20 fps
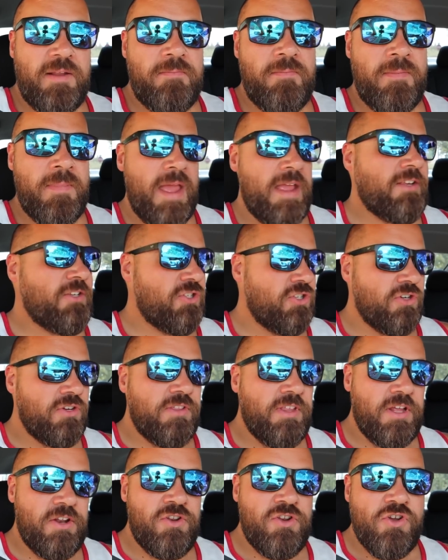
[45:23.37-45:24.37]
and make sure
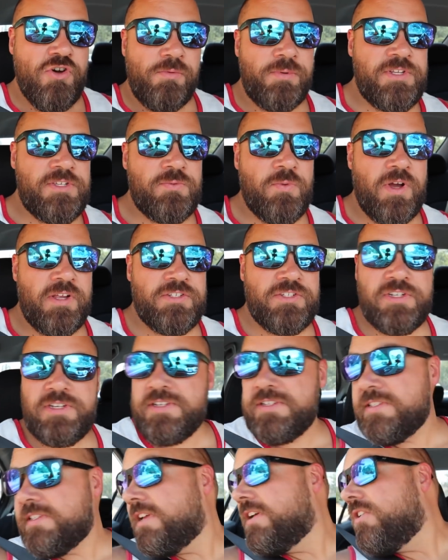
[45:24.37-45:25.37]
that nobody's watching
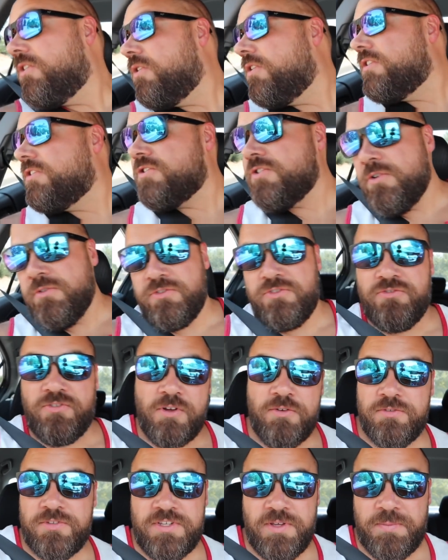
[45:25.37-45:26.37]
us, but there's no
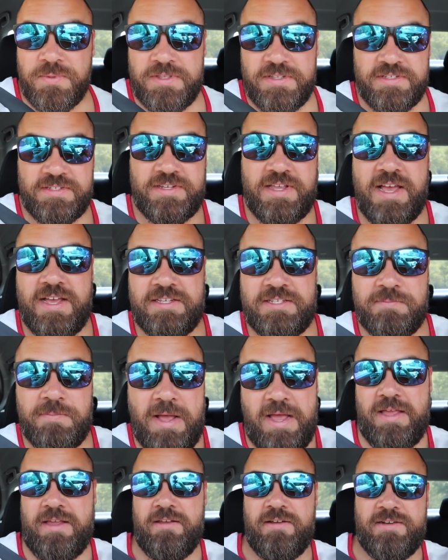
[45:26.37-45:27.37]
drones up in the sky
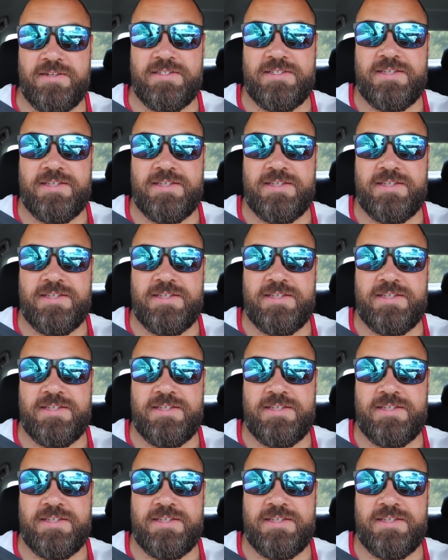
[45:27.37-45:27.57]
spying on